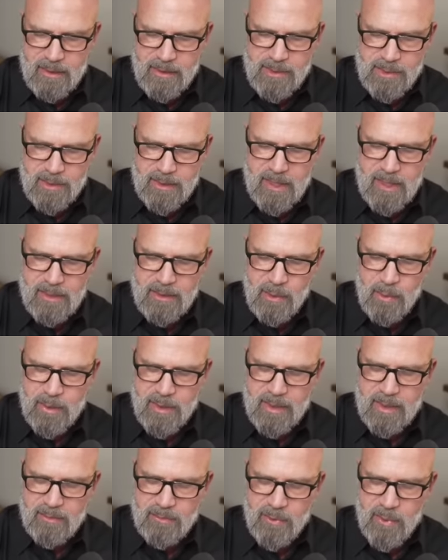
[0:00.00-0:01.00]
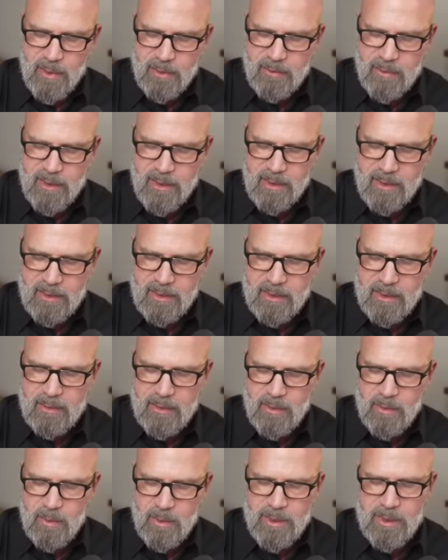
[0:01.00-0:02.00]
So again, you want to get very, very clear
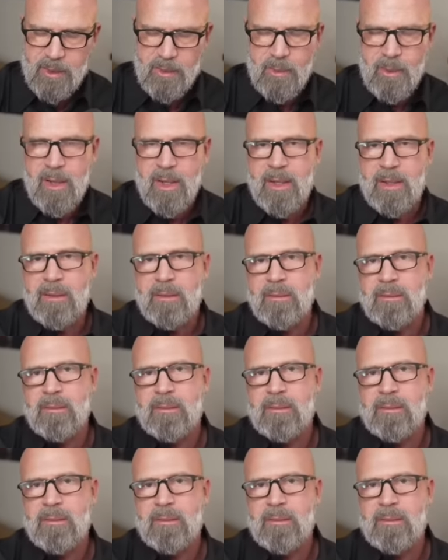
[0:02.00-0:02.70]
on what you want